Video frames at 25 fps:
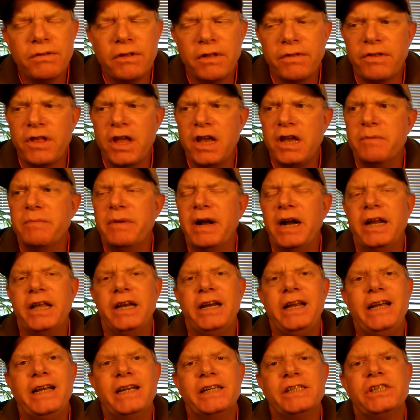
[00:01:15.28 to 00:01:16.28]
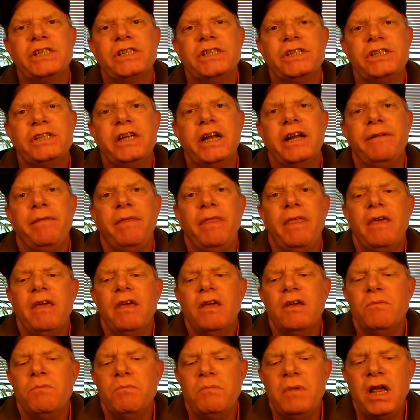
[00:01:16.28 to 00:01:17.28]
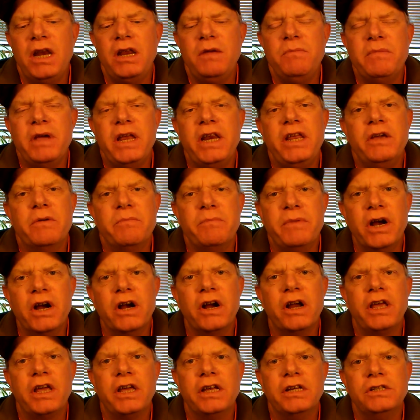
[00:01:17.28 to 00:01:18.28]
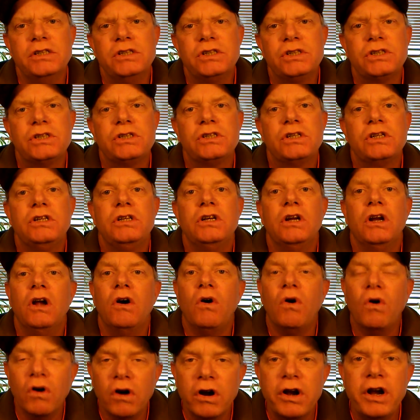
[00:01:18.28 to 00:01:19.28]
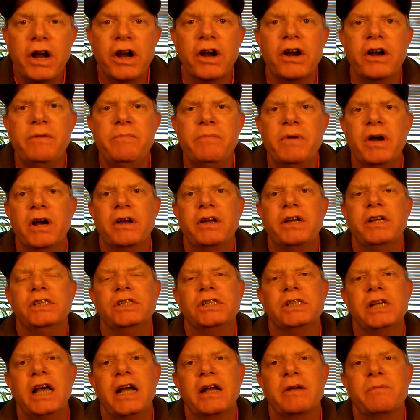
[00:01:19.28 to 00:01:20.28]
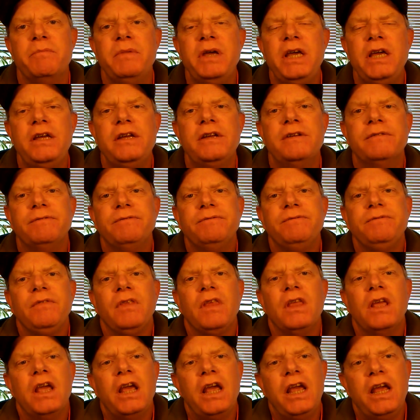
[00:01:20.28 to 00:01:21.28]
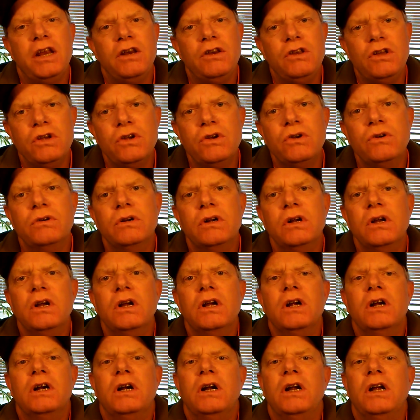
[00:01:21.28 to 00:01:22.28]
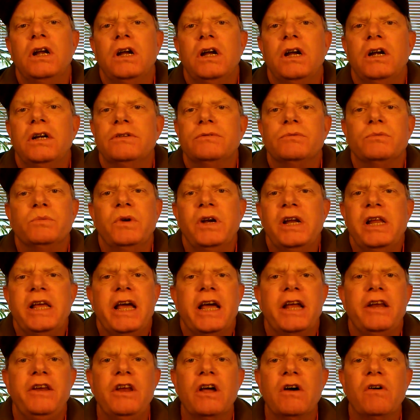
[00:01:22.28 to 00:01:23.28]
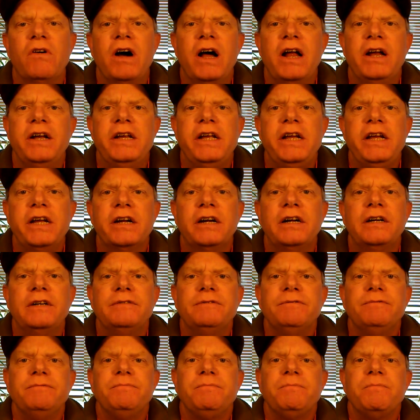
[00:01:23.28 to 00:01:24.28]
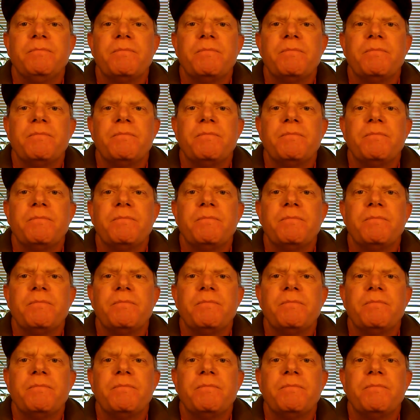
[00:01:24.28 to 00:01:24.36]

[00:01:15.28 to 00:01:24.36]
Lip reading: The thing about it is that many, many Americans, ordinary Americans like me and you, really had no idea